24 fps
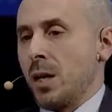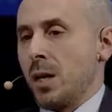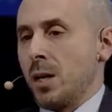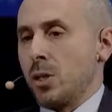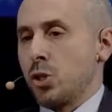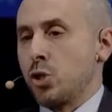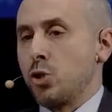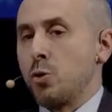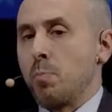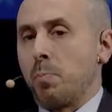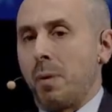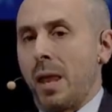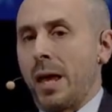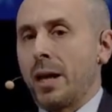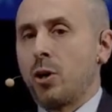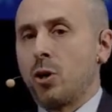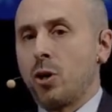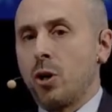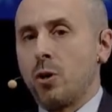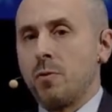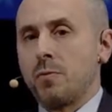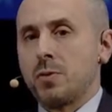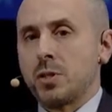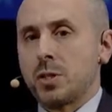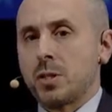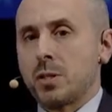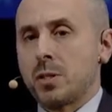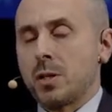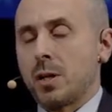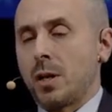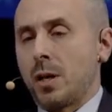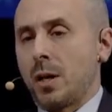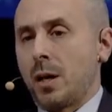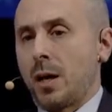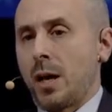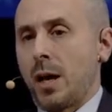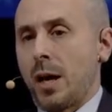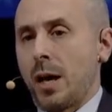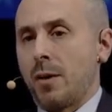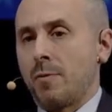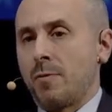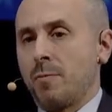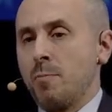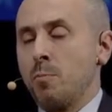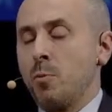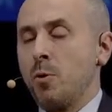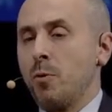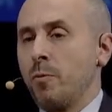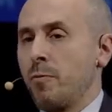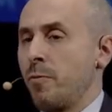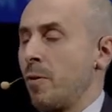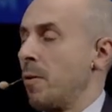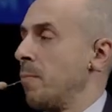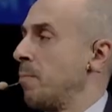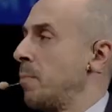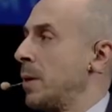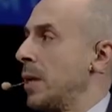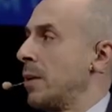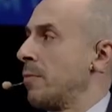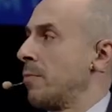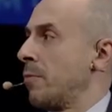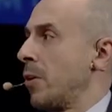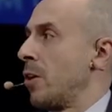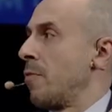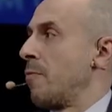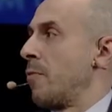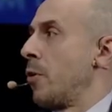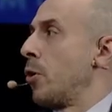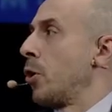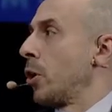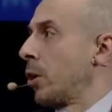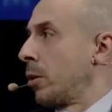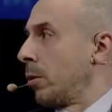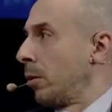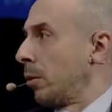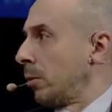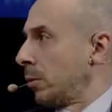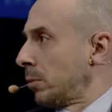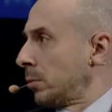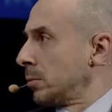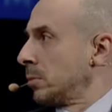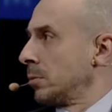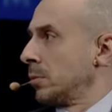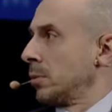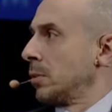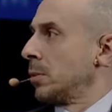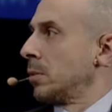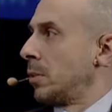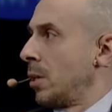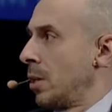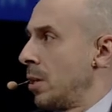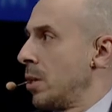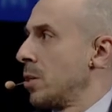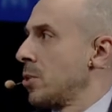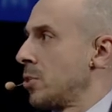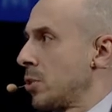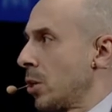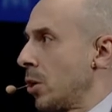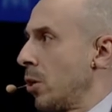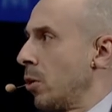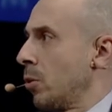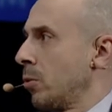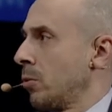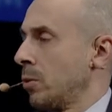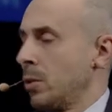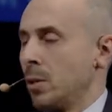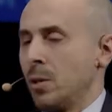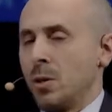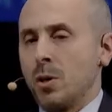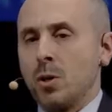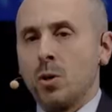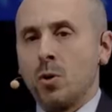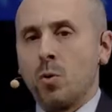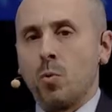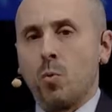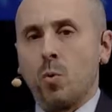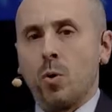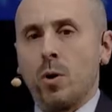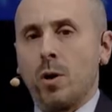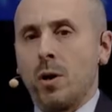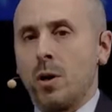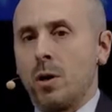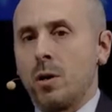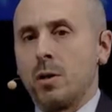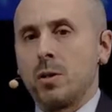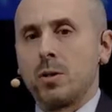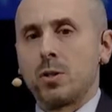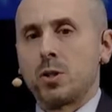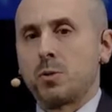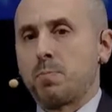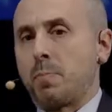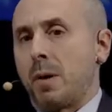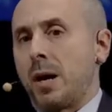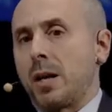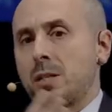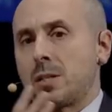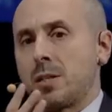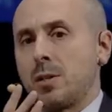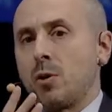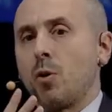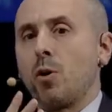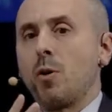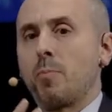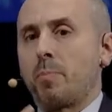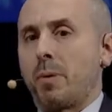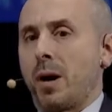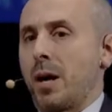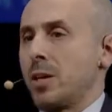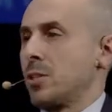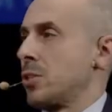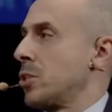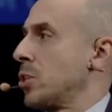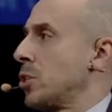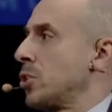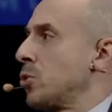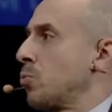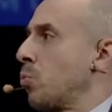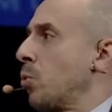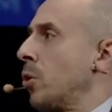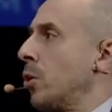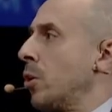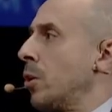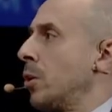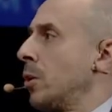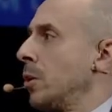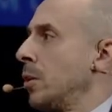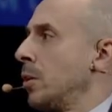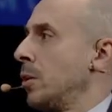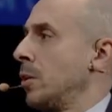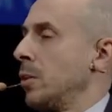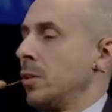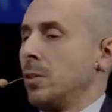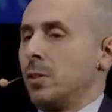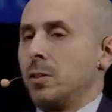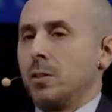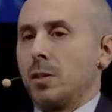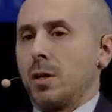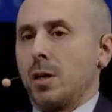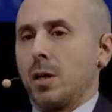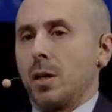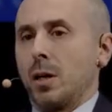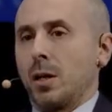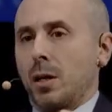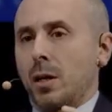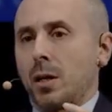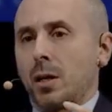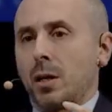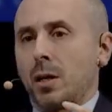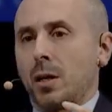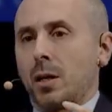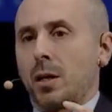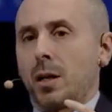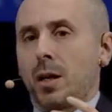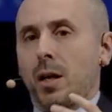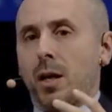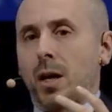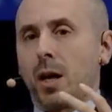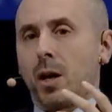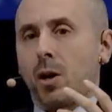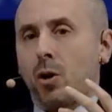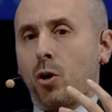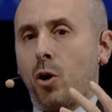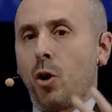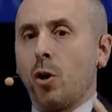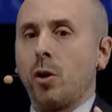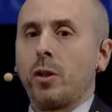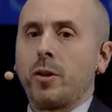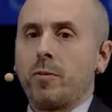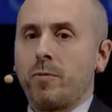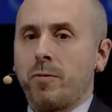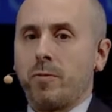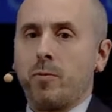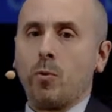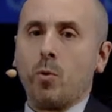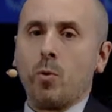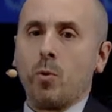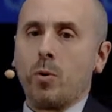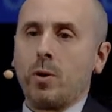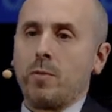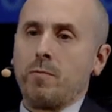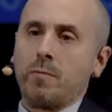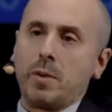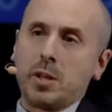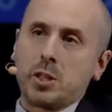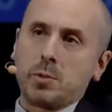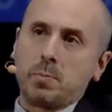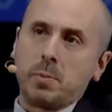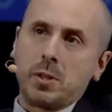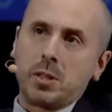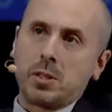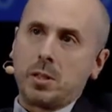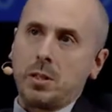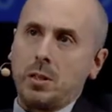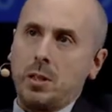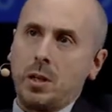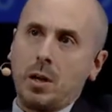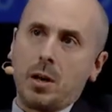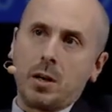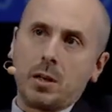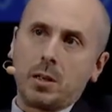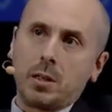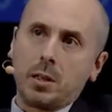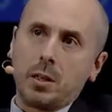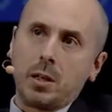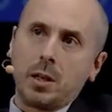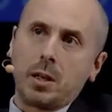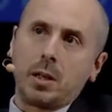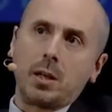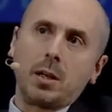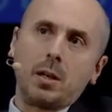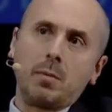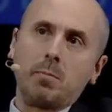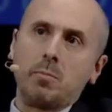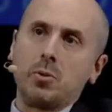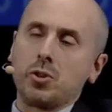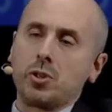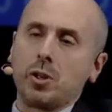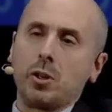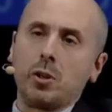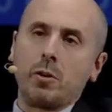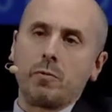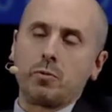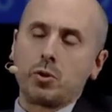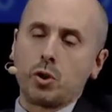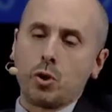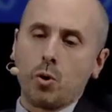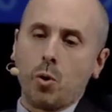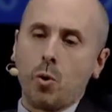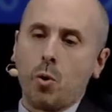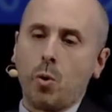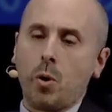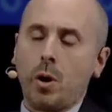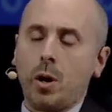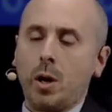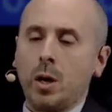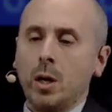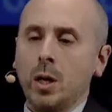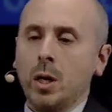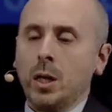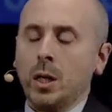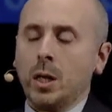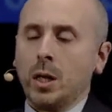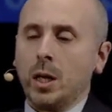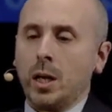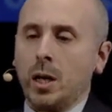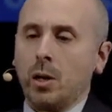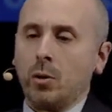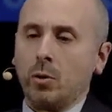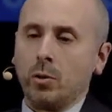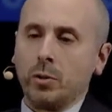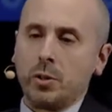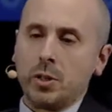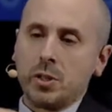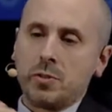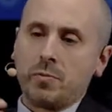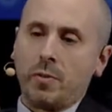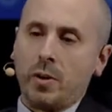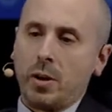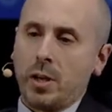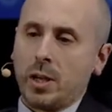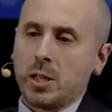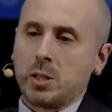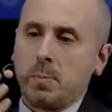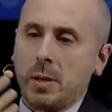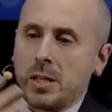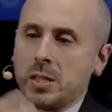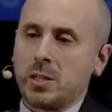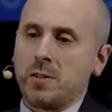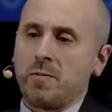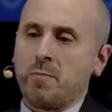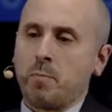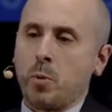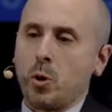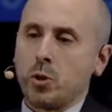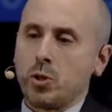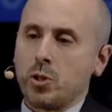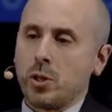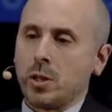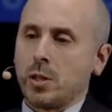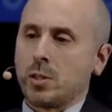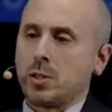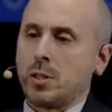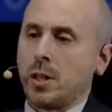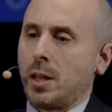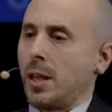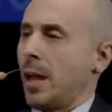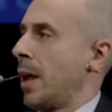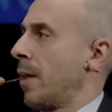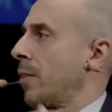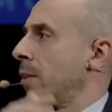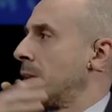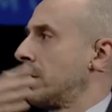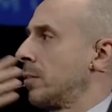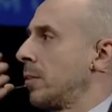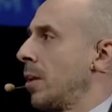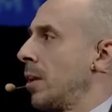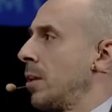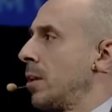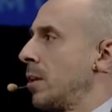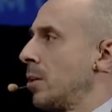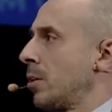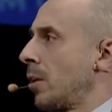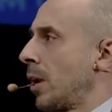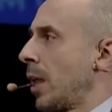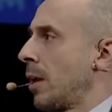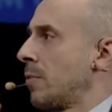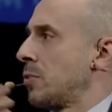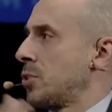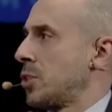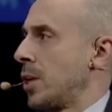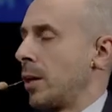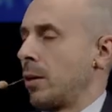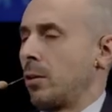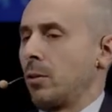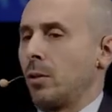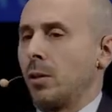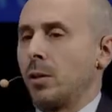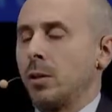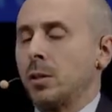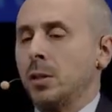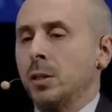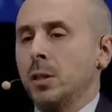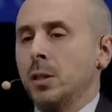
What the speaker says: supply curves have moved from being very vertical 10 years ago, where spikes in oil prices were kind of calling for investments in the Arctic, in Brazil offshore, and all these very expensive projects that had a 10-year life cycle,